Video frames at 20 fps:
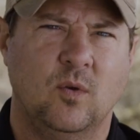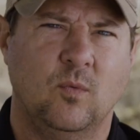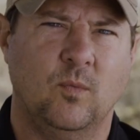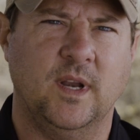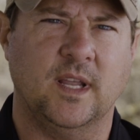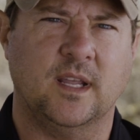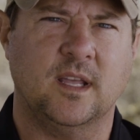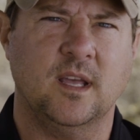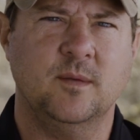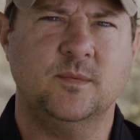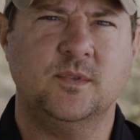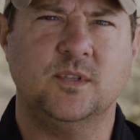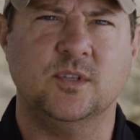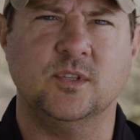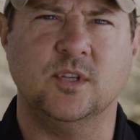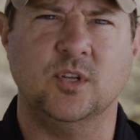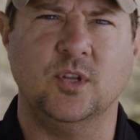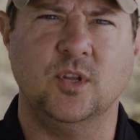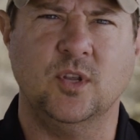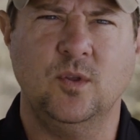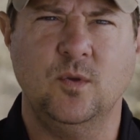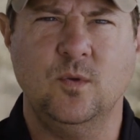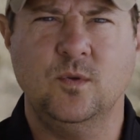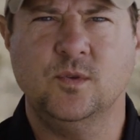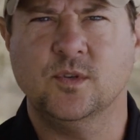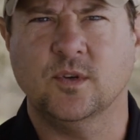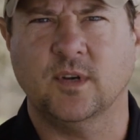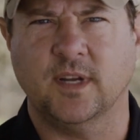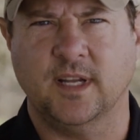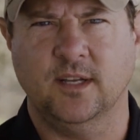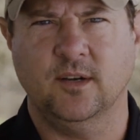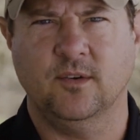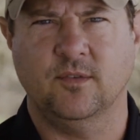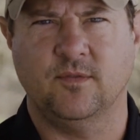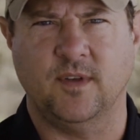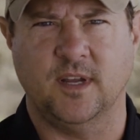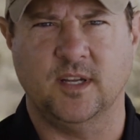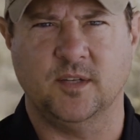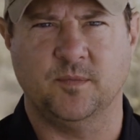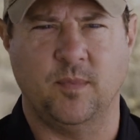When it comes to the user
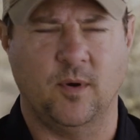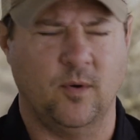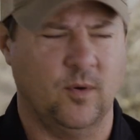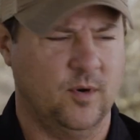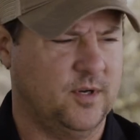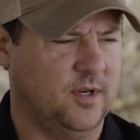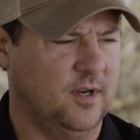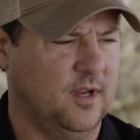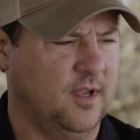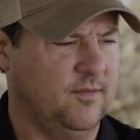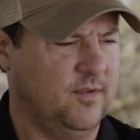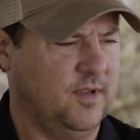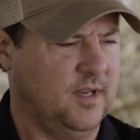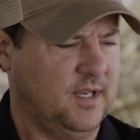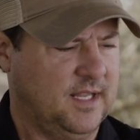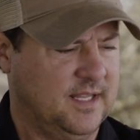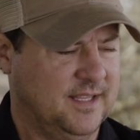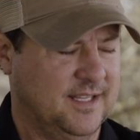interface portion of it,